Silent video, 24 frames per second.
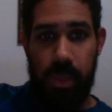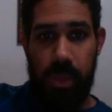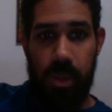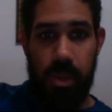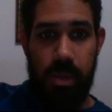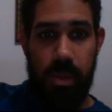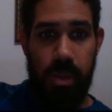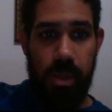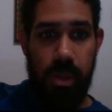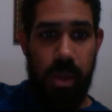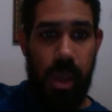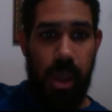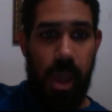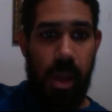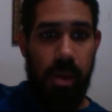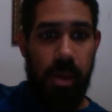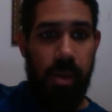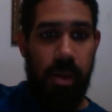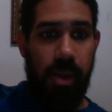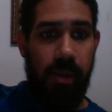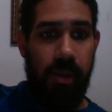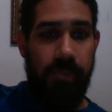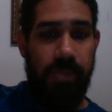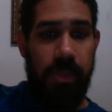So yeah, I'd
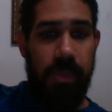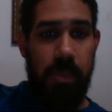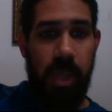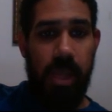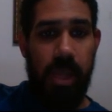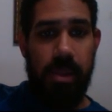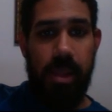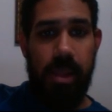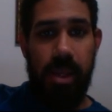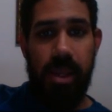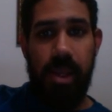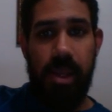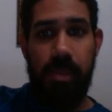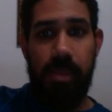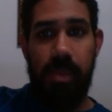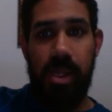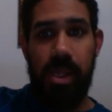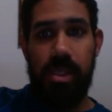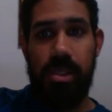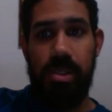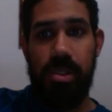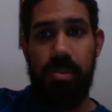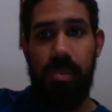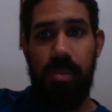have to make the
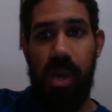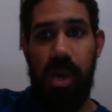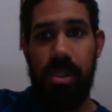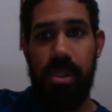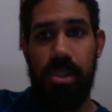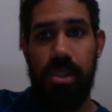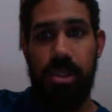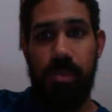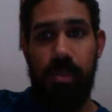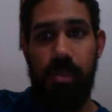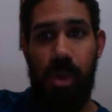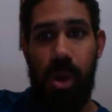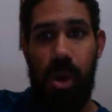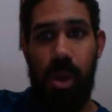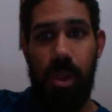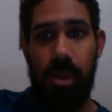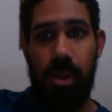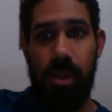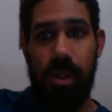image much smaller